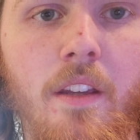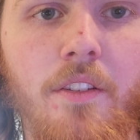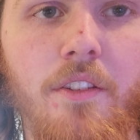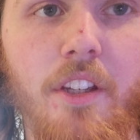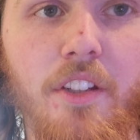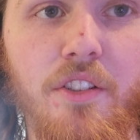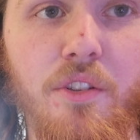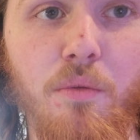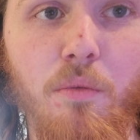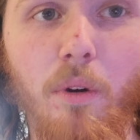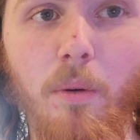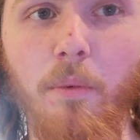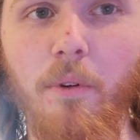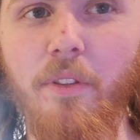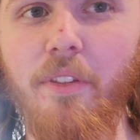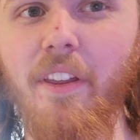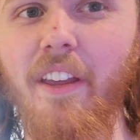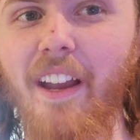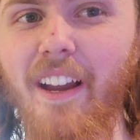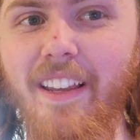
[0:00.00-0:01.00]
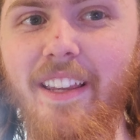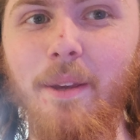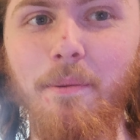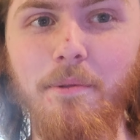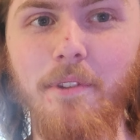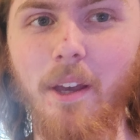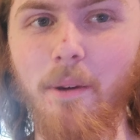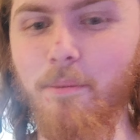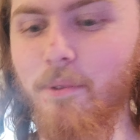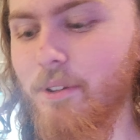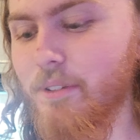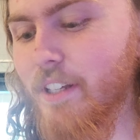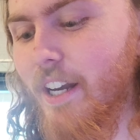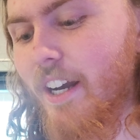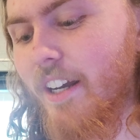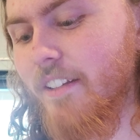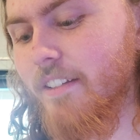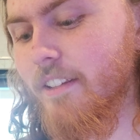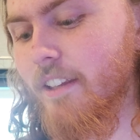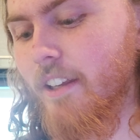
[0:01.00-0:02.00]
It's actually one more thing I keep stopping you
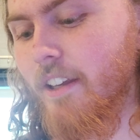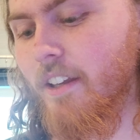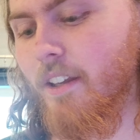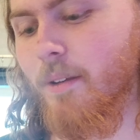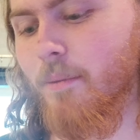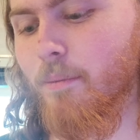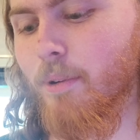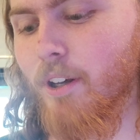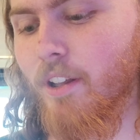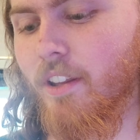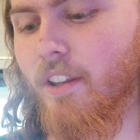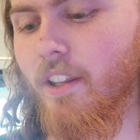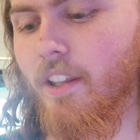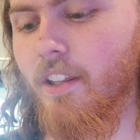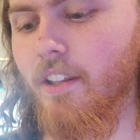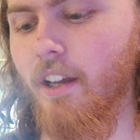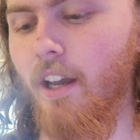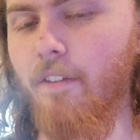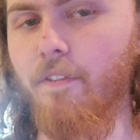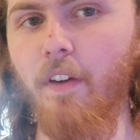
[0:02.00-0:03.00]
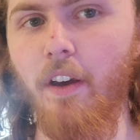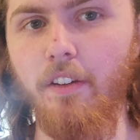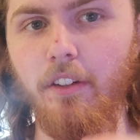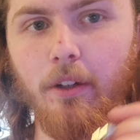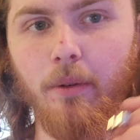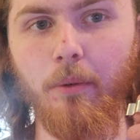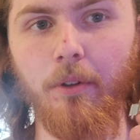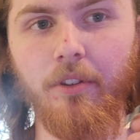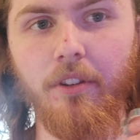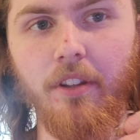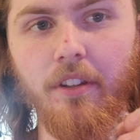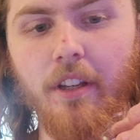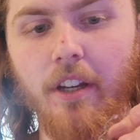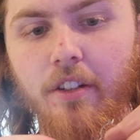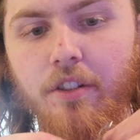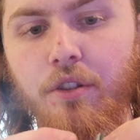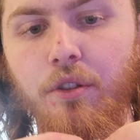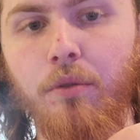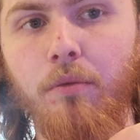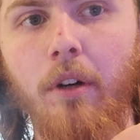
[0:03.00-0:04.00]
guys, but I found out what these
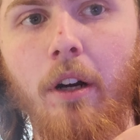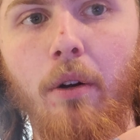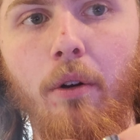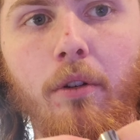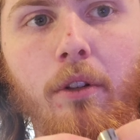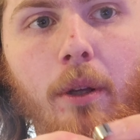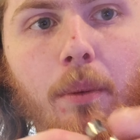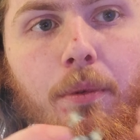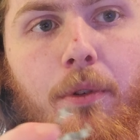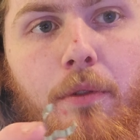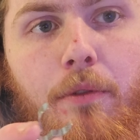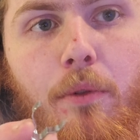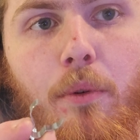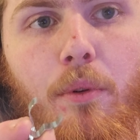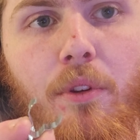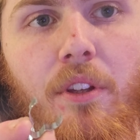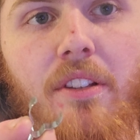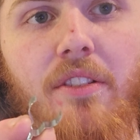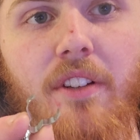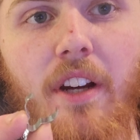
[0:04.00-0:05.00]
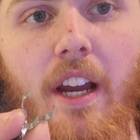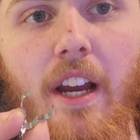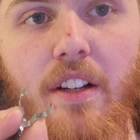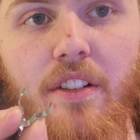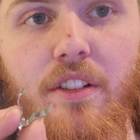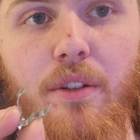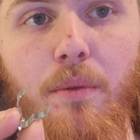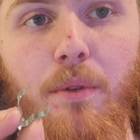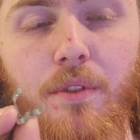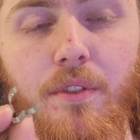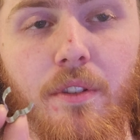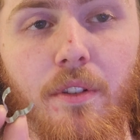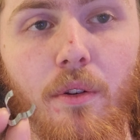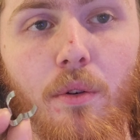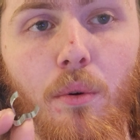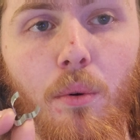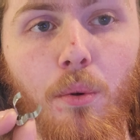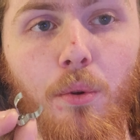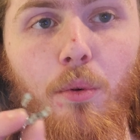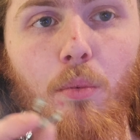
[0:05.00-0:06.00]
actual round clips are for. These are actually what's going to
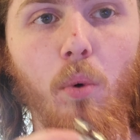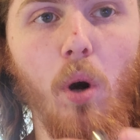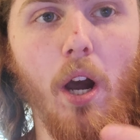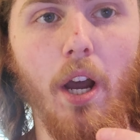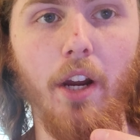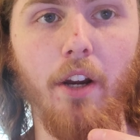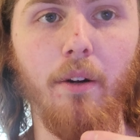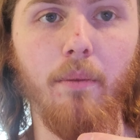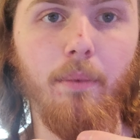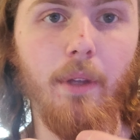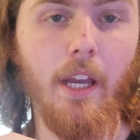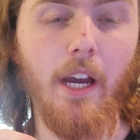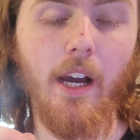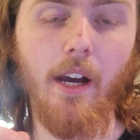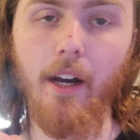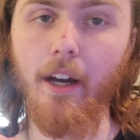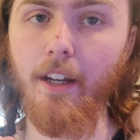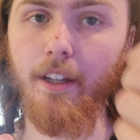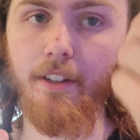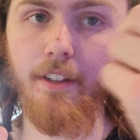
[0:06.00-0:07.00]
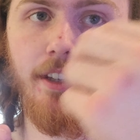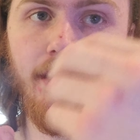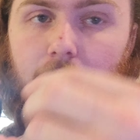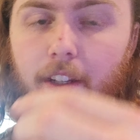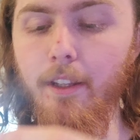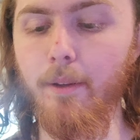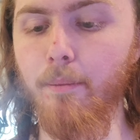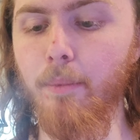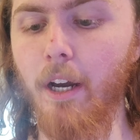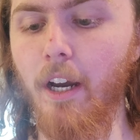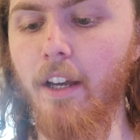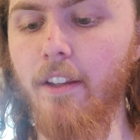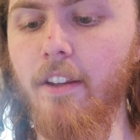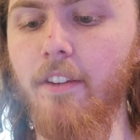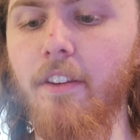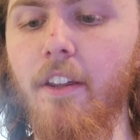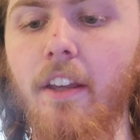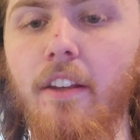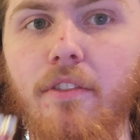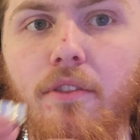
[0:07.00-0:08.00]
hold the wire hitting behind the
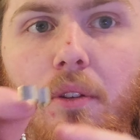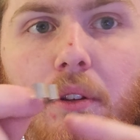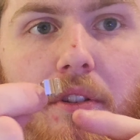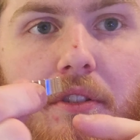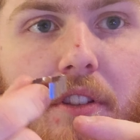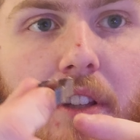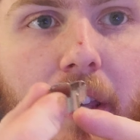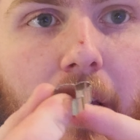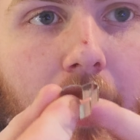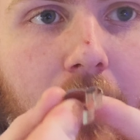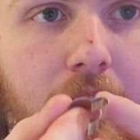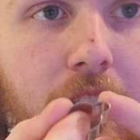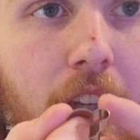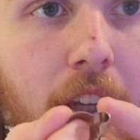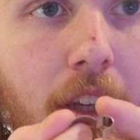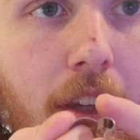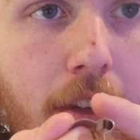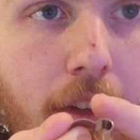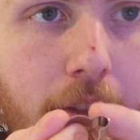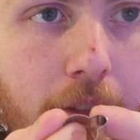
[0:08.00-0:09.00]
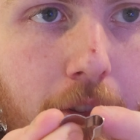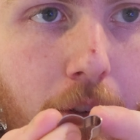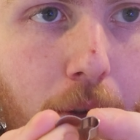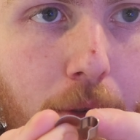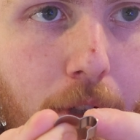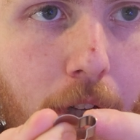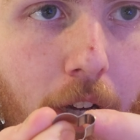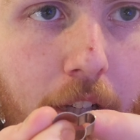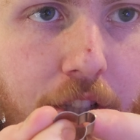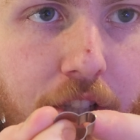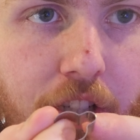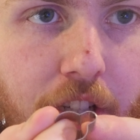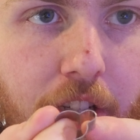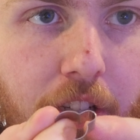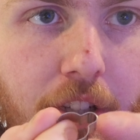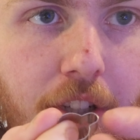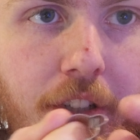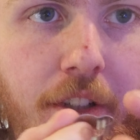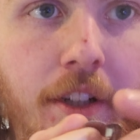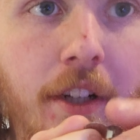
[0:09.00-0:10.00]
thing. So you can see it has this little notch in
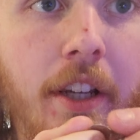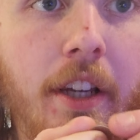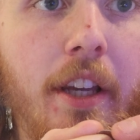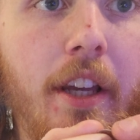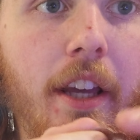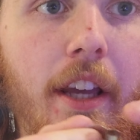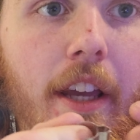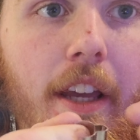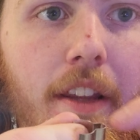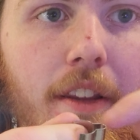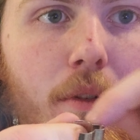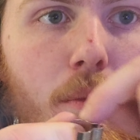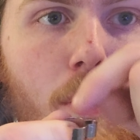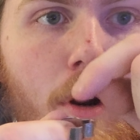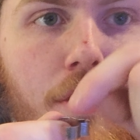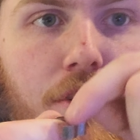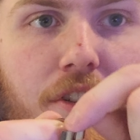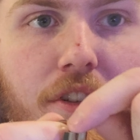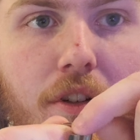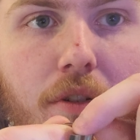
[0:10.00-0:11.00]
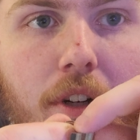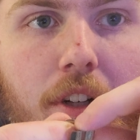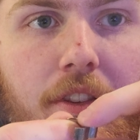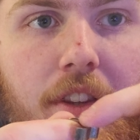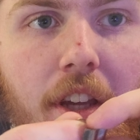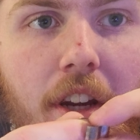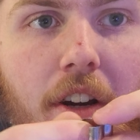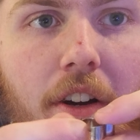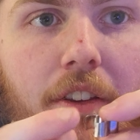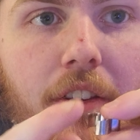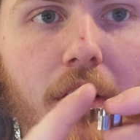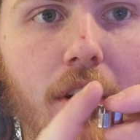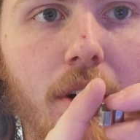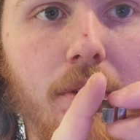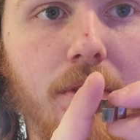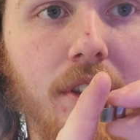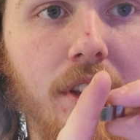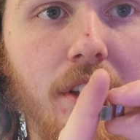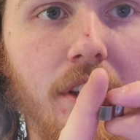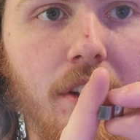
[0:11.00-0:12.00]
here, and the wire's going to go right there, and then
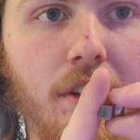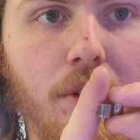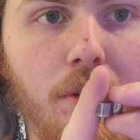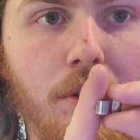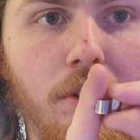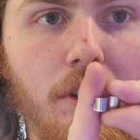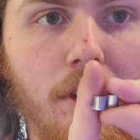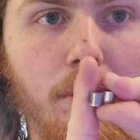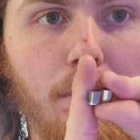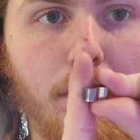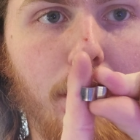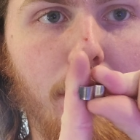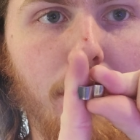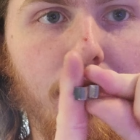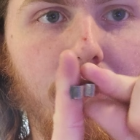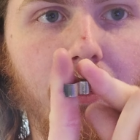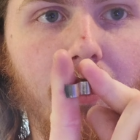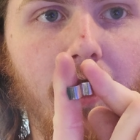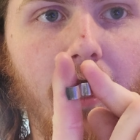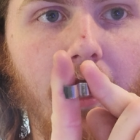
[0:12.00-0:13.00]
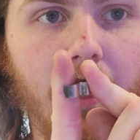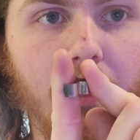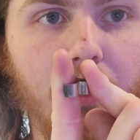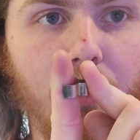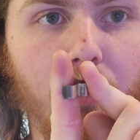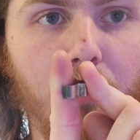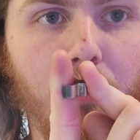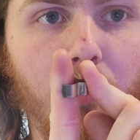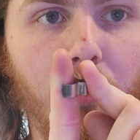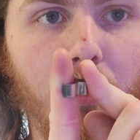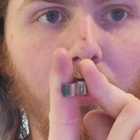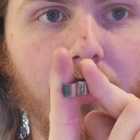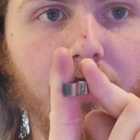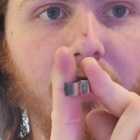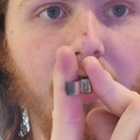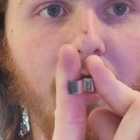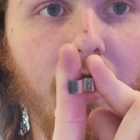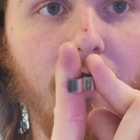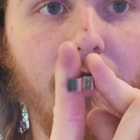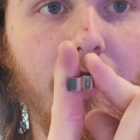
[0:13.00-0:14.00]
obviously it'll clip on to the actual pole
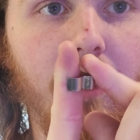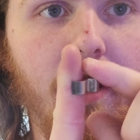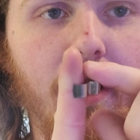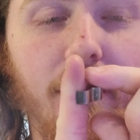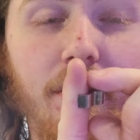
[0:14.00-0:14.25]
itself.